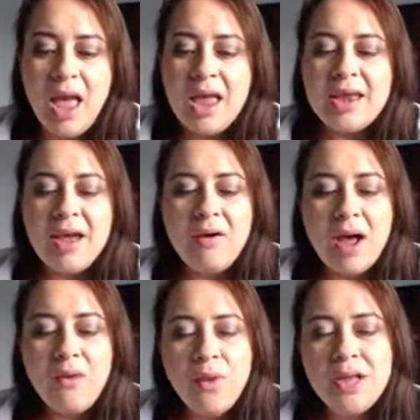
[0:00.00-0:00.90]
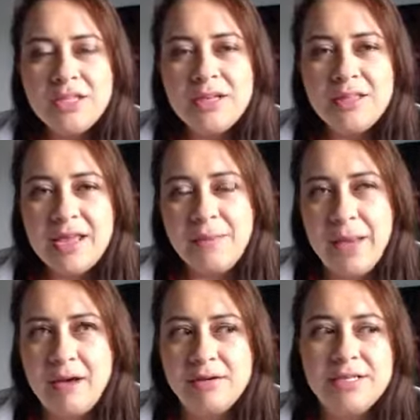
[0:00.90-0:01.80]
Now, I want you to think
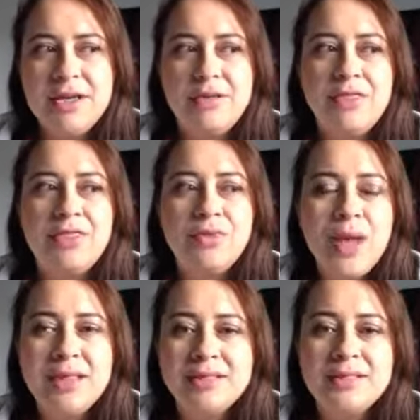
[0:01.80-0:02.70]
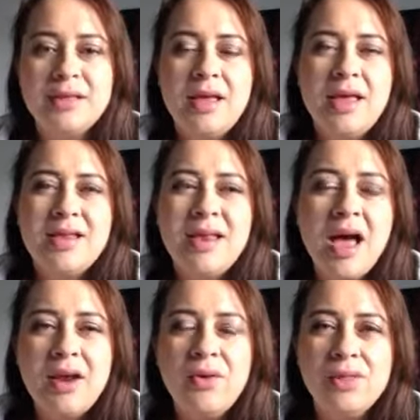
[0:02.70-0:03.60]
about threats,
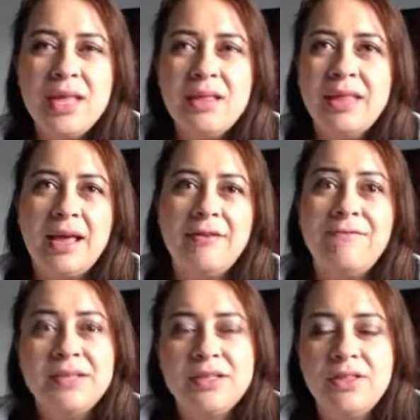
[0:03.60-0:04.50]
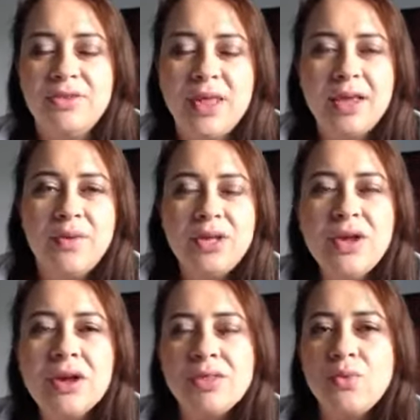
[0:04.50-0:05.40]
not only like a physical threat. Like when you
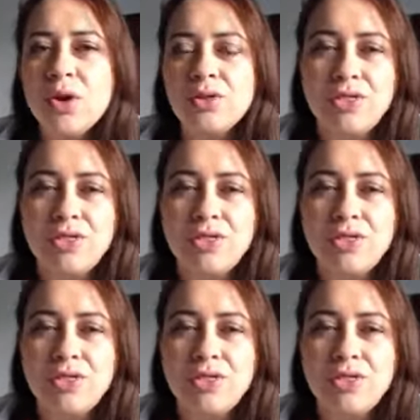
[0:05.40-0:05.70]
hear the word